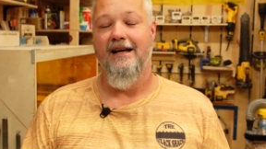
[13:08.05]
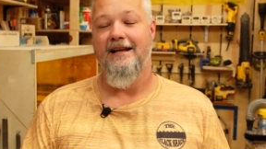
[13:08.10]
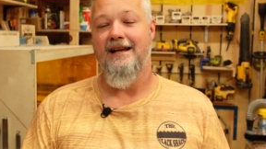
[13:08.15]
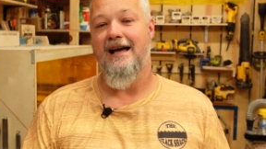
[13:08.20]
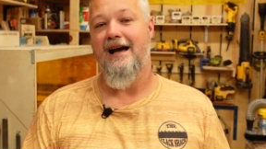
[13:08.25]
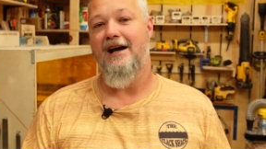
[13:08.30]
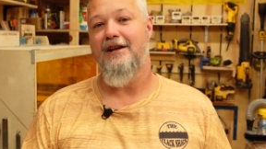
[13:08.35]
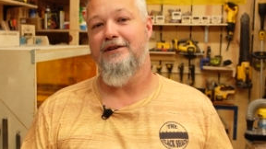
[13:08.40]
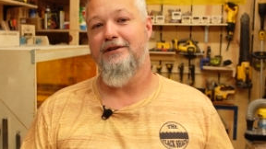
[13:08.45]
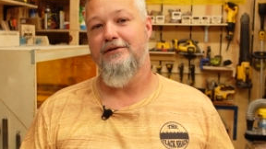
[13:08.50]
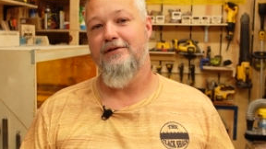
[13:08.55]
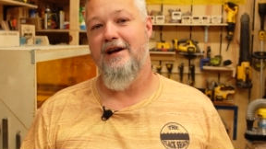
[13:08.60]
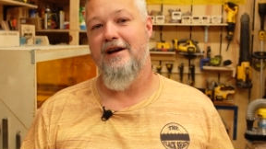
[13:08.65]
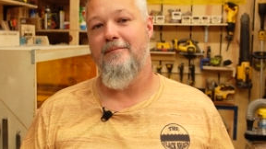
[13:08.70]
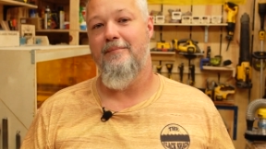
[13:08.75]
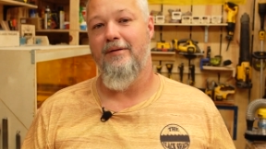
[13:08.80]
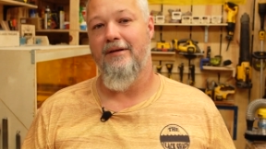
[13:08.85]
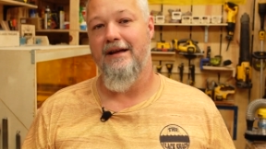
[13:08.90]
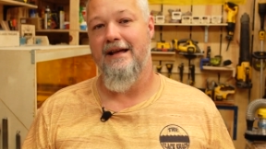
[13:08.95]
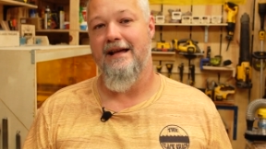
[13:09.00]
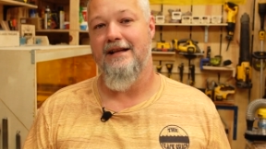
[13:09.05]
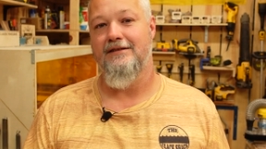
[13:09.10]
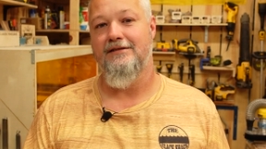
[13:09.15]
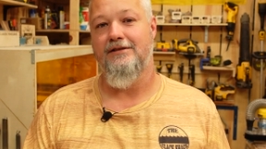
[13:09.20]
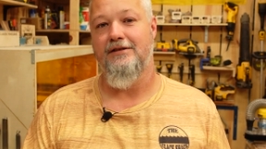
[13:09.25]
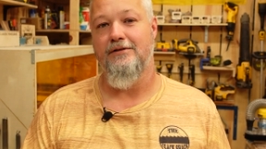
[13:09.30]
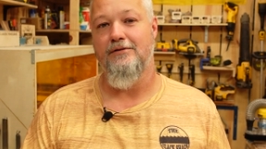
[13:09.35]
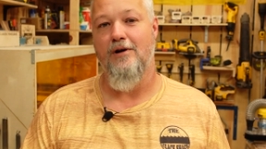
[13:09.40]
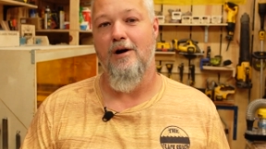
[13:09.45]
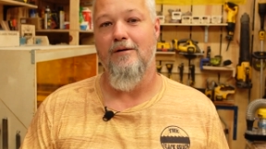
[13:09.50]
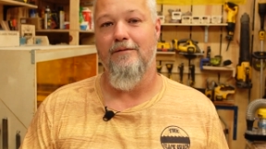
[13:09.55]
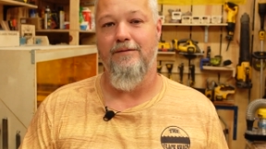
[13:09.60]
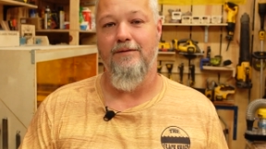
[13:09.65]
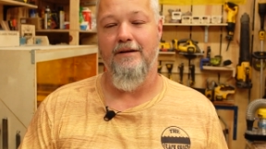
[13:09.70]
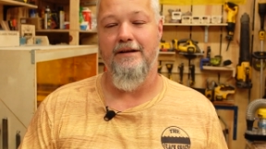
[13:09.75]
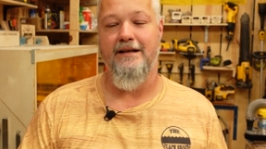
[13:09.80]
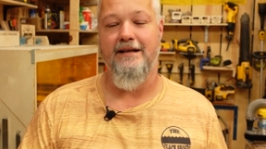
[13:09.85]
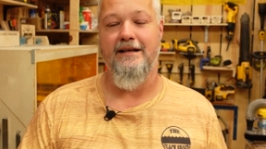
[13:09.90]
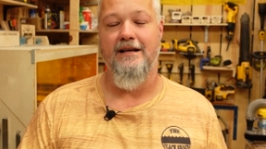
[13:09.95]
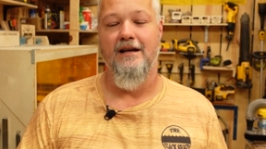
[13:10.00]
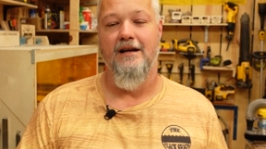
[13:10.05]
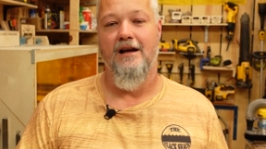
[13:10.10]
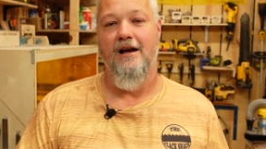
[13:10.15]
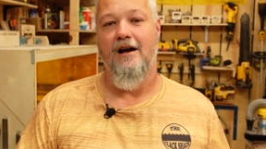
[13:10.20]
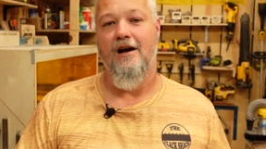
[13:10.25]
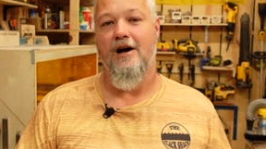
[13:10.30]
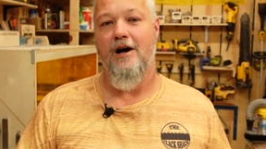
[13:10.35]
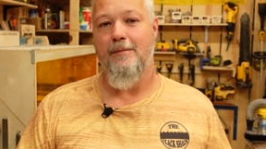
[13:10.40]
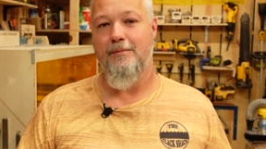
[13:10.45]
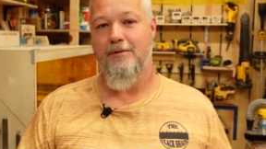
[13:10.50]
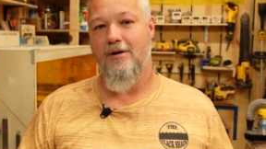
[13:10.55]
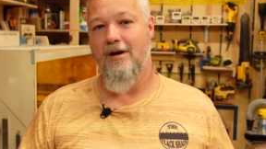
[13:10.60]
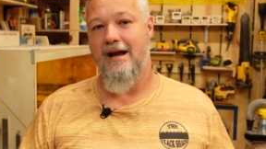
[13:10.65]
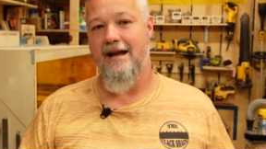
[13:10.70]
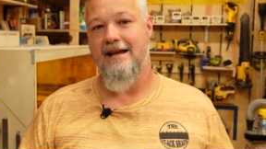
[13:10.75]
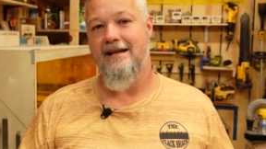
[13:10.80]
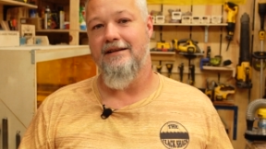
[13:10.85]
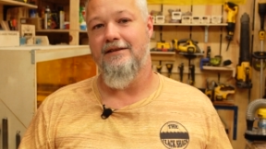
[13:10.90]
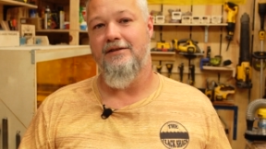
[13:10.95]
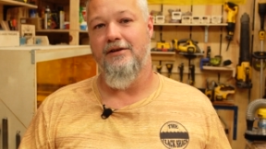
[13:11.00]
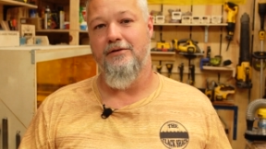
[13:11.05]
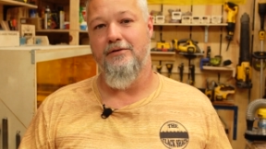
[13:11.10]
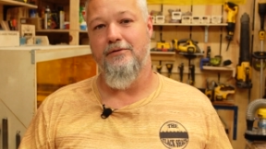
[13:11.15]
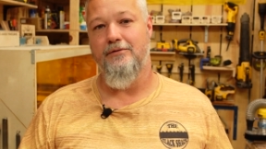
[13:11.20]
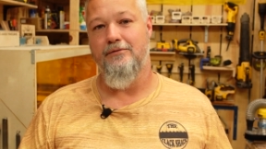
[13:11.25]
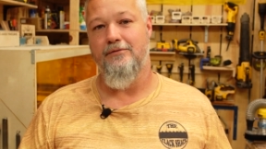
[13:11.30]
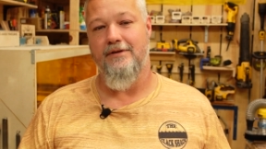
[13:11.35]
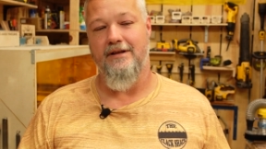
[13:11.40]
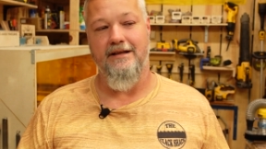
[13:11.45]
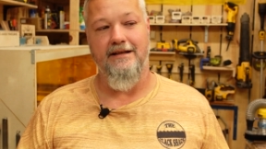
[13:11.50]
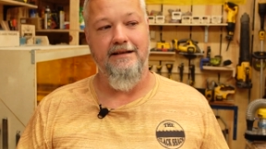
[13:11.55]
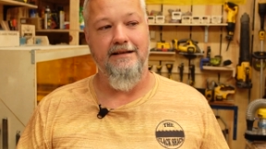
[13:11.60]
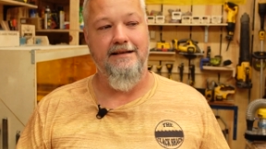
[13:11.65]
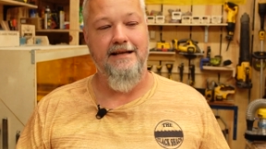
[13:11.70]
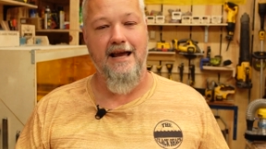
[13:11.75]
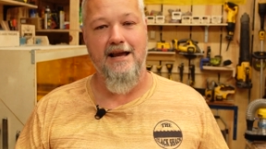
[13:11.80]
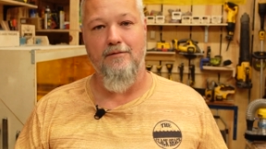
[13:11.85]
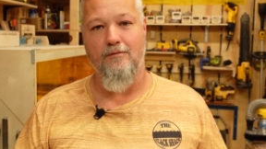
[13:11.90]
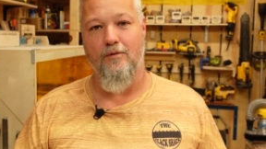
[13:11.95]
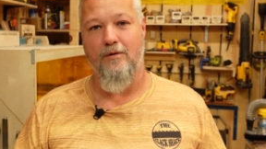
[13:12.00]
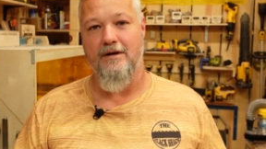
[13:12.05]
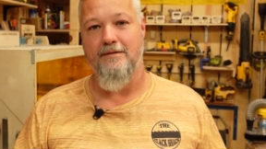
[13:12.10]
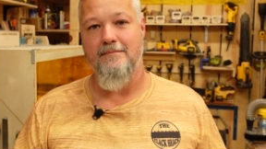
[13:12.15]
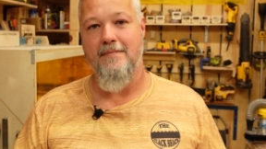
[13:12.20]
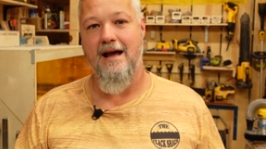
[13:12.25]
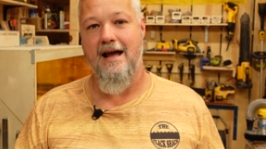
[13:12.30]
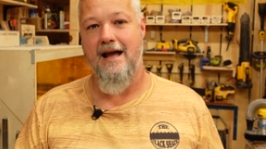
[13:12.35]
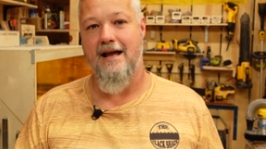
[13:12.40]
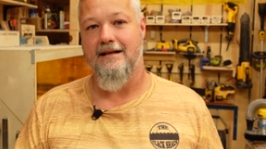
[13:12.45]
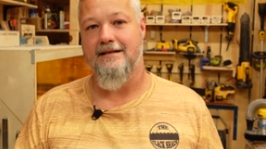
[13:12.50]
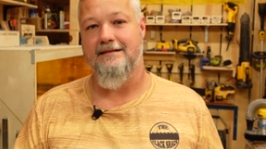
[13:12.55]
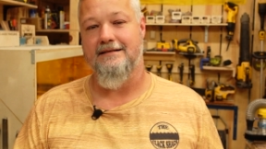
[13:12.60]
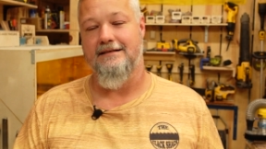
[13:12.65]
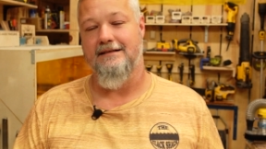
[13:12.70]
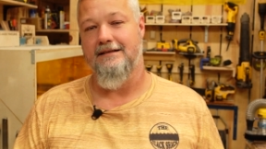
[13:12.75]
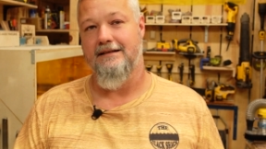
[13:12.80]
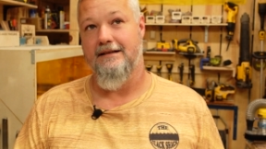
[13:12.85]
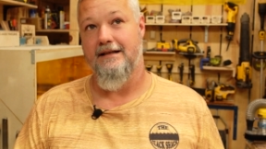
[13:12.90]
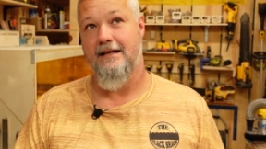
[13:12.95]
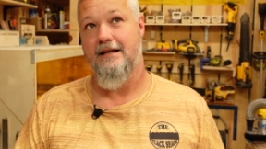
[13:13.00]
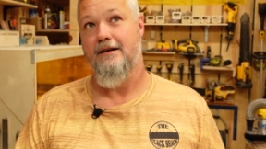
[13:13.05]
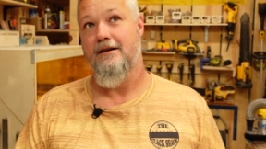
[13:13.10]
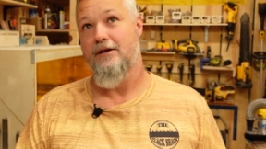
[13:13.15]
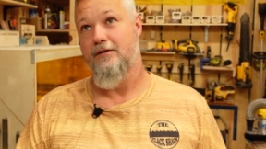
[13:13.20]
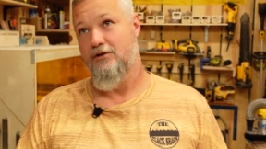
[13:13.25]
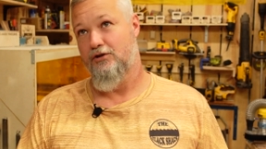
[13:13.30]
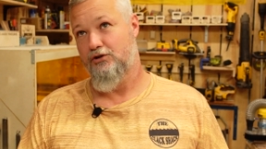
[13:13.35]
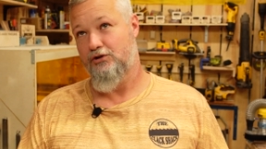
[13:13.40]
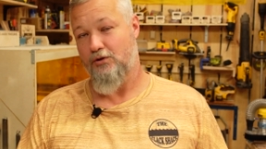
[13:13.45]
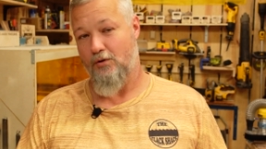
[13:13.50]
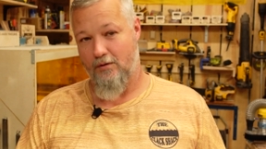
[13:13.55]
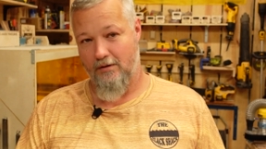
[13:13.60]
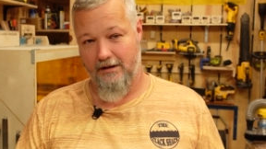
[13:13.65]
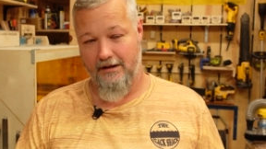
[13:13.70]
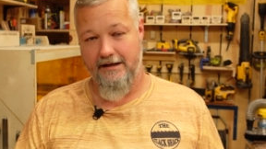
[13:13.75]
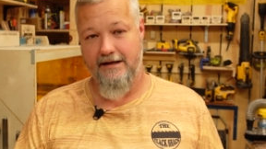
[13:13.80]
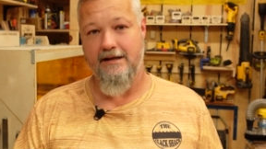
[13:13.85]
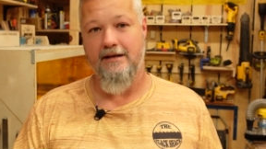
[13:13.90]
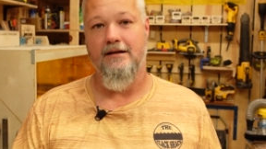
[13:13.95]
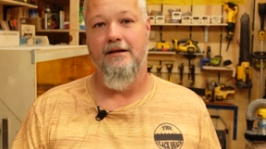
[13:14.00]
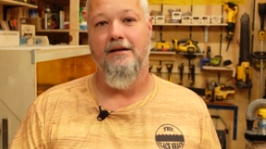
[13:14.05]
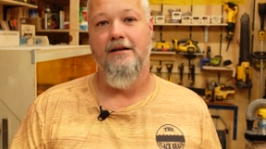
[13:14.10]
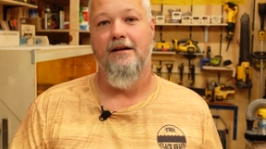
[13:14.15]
Now, I do have plans to hopefully upgrade to the K1 Max shortly,